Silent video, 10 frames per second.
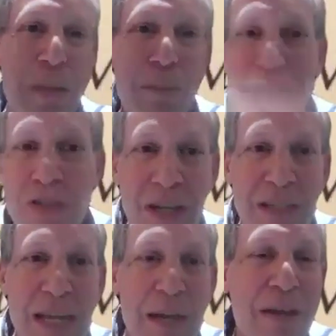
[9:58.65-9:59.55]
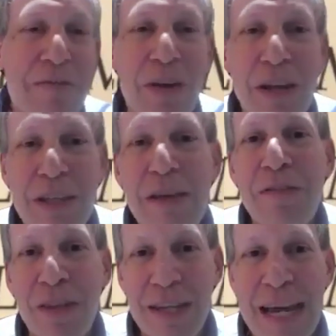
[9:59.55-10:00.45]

I'm shutting down my fund. I figured